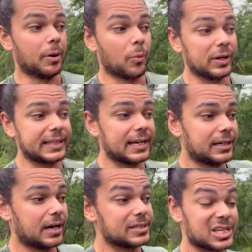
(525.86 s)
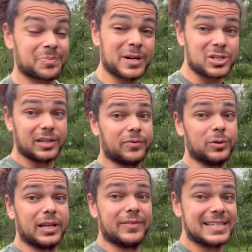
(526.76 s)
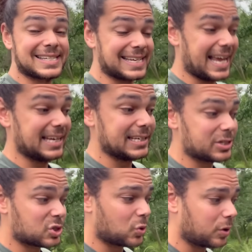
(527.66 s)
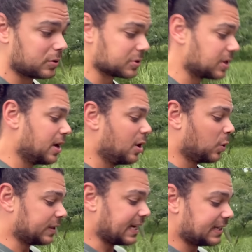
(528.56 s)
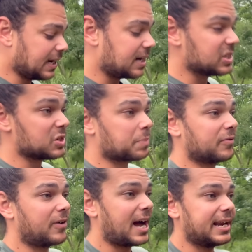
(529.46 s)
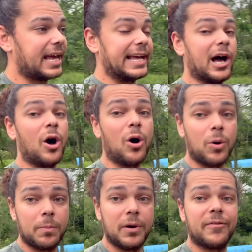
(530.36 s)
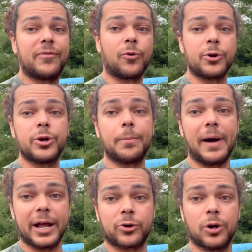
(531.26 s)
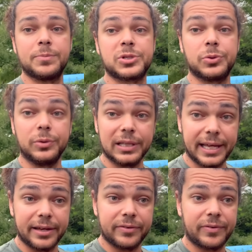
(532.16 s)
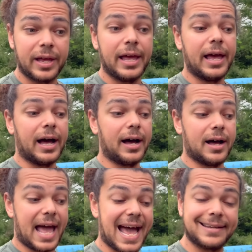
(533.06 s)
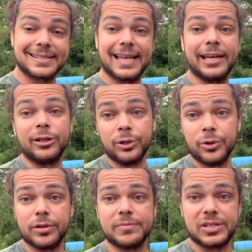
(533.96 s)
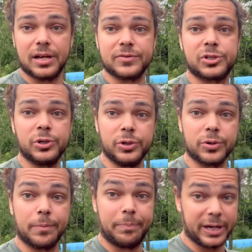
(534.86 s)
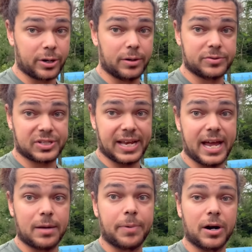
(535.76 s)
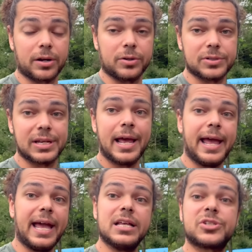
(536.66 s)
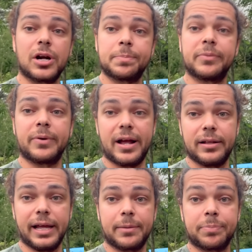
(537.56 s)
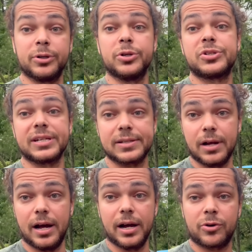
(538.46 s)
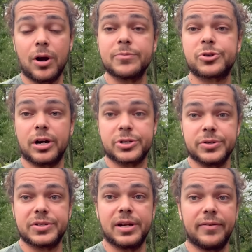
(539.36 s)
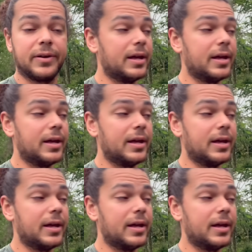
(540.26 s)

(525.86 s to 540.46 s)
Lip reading: But what that does, especially if you live in sandy soils, what that does is provide a home for your microbes to live as they glue themselves to your bigger sand particles and start producing crumb structure and stuff.